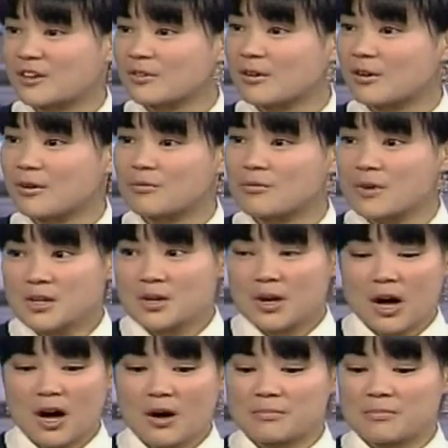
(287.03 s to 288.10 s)

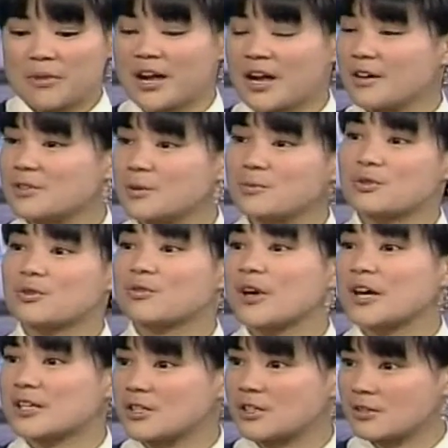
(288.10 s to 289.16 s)
I have some sort of
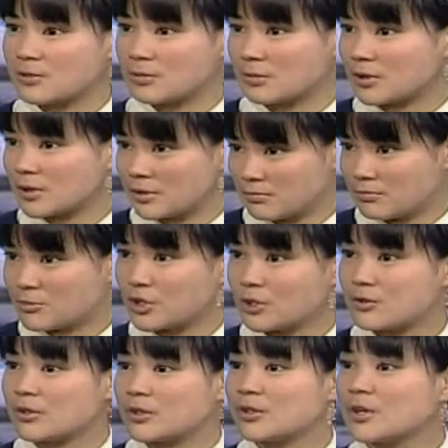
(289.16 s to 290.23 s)
rights here as one of the
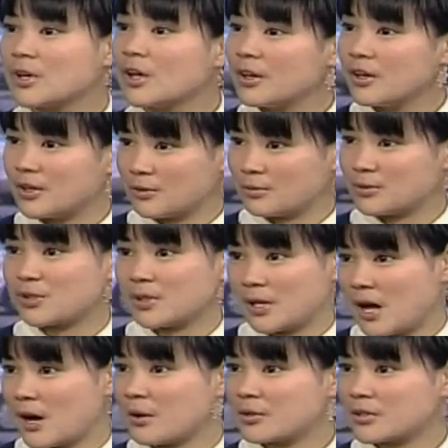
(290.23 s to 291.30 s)
children, to the
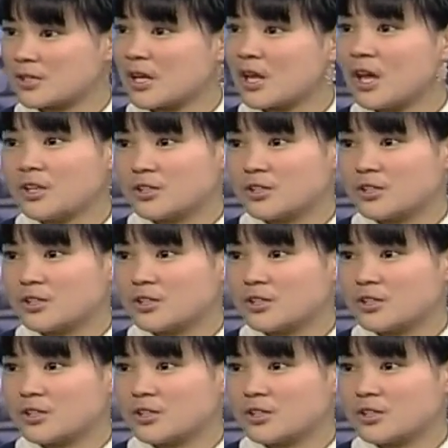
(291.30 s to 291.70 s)
house.